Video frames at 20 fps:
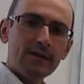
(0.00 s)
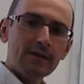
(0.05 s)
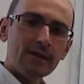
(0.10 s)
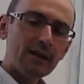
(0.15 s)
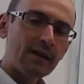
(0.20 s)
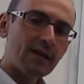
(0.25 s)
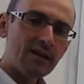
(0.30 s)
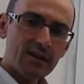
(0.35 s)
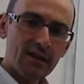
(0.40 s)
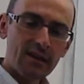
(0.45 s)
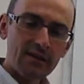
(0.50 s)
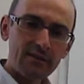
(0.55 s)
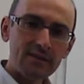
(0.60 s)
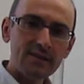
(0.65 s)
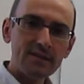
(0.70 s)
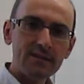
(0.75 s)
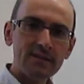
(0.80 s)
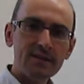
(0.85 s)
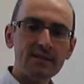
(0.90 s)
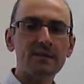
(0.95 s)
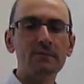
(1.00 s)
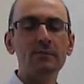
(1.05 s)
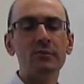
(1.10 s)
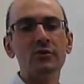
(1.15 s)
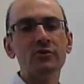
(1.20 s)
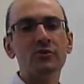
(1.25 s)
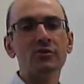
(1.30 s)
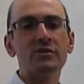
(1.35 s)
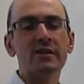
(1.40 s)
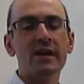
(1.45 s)
Again, and this just
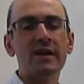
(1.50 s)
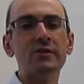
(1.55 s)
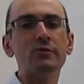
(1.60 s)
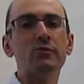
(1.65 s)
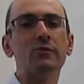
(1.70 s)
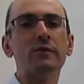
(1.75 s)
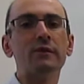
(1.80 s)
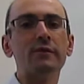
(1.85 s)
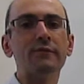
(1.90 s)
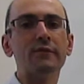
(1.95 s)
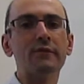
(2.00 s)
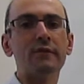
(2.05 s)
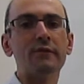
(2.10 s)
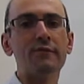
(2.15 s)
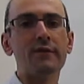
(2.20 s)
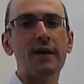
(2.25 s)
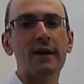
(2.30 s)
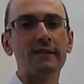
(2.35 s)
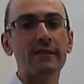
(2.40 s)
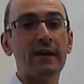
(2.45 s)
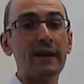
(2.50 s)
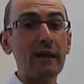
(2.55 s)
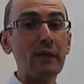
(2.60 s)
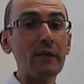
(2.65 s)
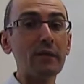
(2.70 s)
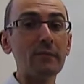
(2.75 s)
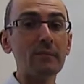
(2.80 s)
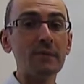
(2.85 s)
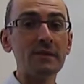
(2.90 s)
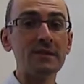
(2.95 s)
emerges naturally from the fact that
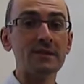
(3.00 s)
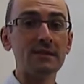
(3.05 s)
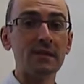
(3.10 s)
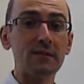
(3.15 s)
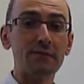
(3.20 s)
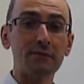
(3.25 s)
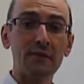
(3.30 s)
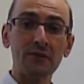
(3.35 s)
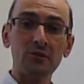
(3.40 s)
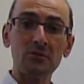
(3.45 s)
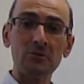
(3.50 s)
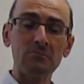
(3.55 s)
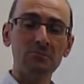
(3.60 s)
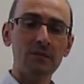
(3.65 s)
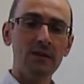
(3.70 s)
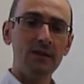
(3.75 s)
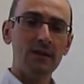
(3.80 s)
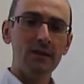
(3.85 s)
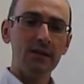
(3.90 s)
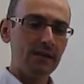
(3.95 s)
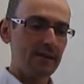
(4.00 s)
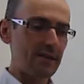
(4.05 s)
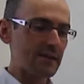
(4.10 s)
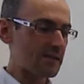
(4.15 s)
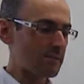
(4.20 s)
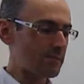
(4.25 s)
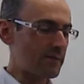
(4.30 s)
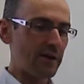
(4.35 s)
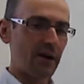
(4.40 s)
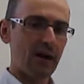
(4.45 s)
enthalpy is state function. It
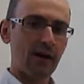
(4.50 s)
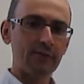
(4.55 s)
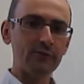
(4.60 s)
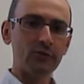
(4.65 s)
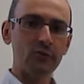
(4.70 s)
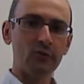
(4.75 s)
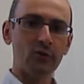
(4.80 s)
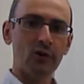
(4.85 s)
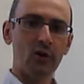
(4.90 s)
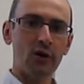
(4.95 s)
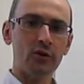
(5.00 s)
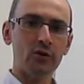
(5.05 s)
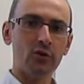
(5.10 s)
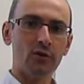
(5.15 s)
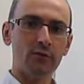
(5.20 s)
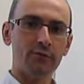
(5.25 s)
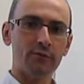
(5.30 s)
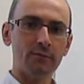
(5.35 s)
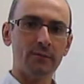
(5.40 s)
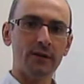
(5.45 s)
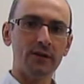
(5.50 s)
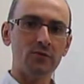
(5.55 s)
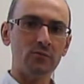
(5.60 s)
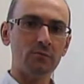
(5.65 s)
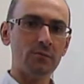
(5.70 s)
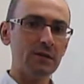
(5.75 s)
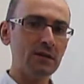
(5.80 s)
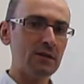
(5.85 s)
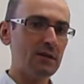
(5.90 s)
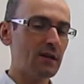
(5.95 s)
doesn't matter how, to, how you go from A to
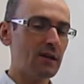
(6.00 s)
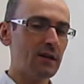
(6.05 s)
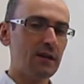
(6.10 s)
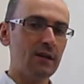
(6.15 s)
B.